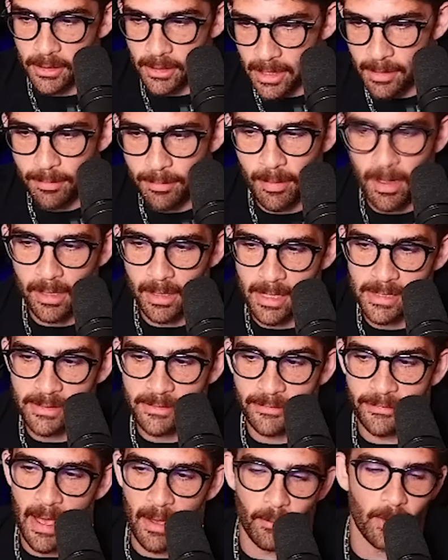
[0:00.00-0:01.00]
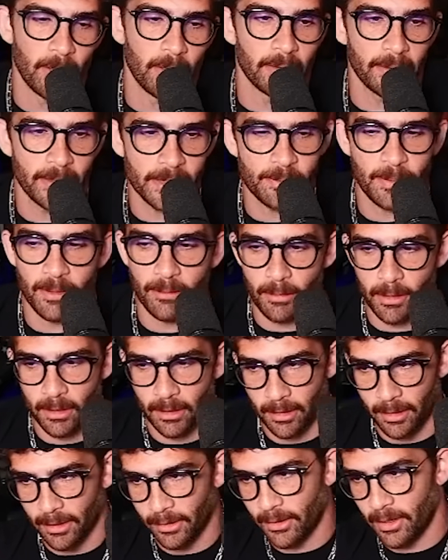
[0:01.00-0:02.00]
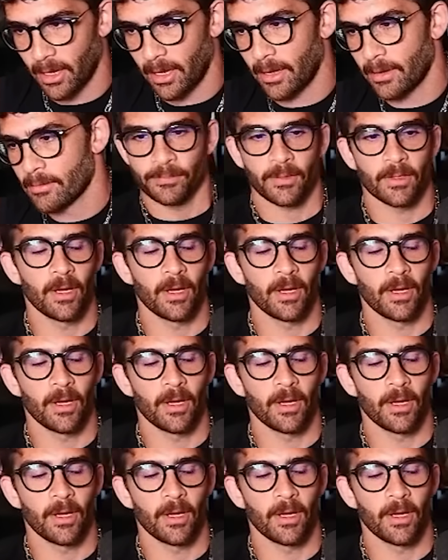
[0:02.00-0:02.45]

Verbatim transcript: He probably has a fat one. Let's be real, okay?